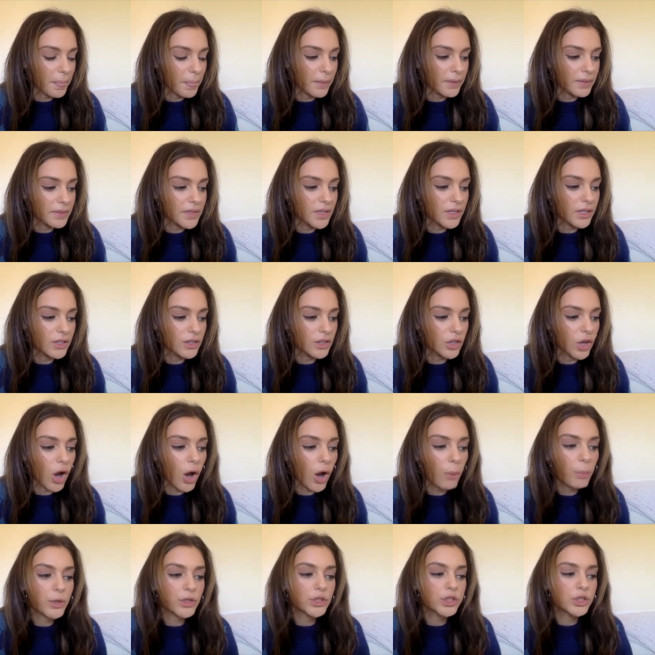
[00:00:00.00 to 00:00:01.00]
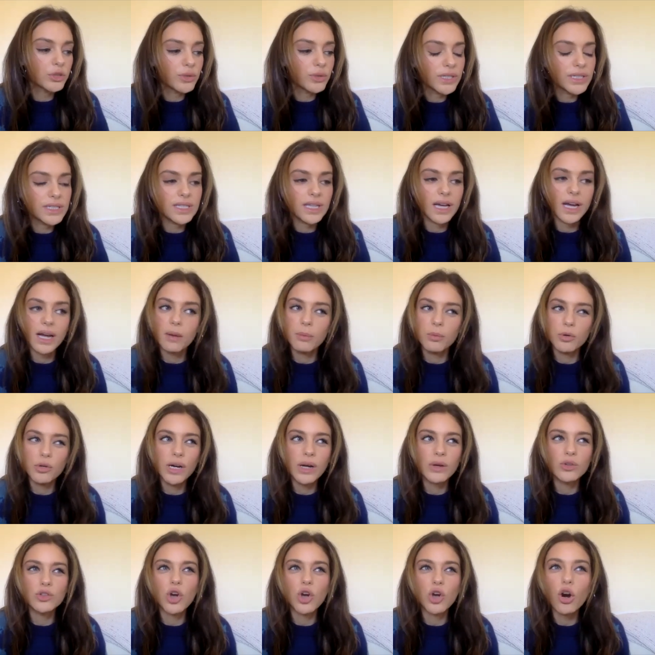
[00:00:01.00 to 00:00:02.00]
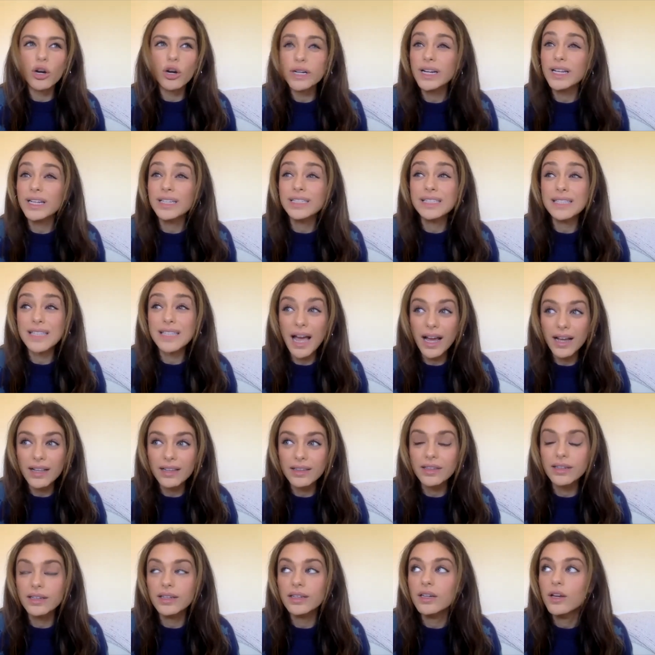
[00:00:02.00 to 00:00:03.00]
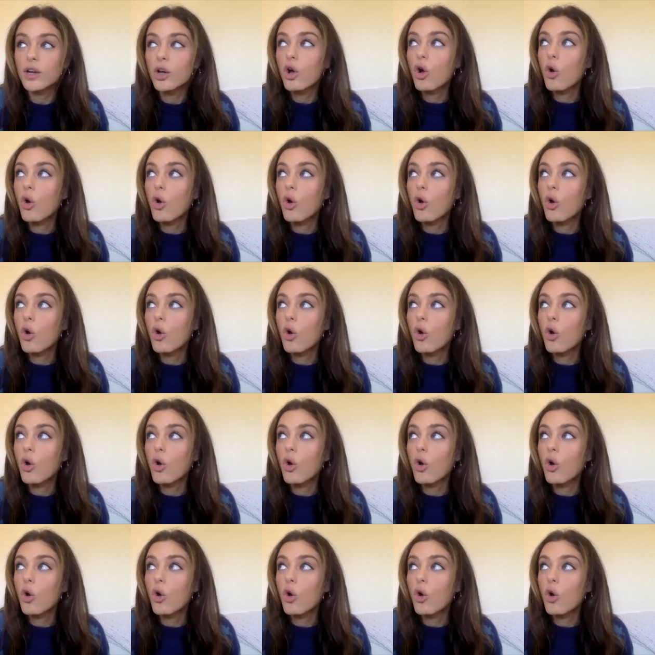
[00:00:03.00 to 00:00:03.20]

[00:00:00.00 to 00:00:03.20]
the the opportunities that come around aren't exactly